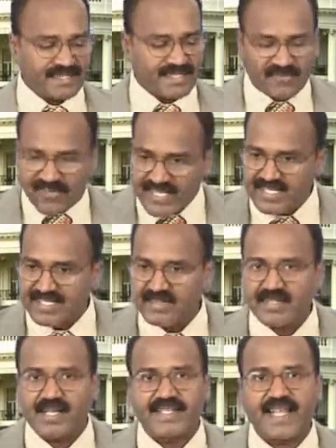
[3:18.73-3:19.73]
The first
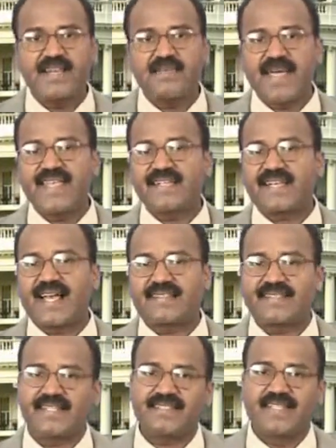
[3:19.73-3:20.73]
10 main
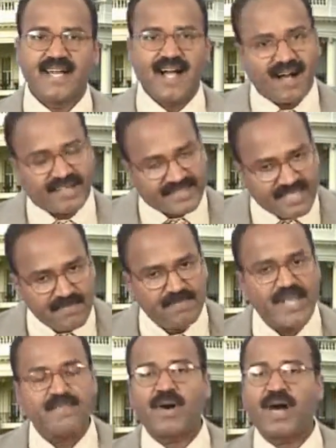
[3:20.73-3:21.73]
classes are
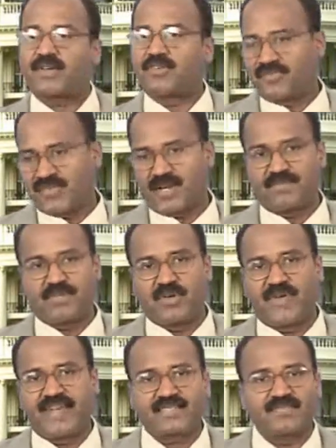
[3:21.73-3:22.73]
simply borrowed from
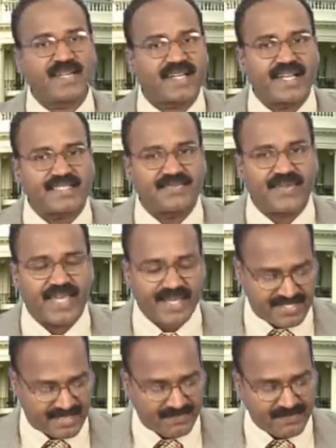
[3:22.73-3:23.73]
Dewey Decimal
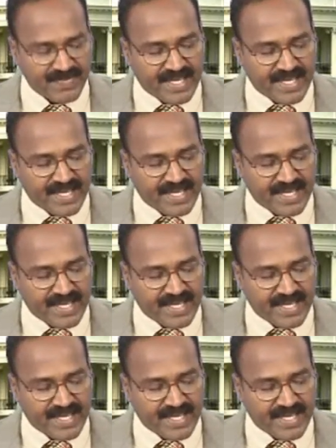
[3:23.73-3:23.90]
Classification.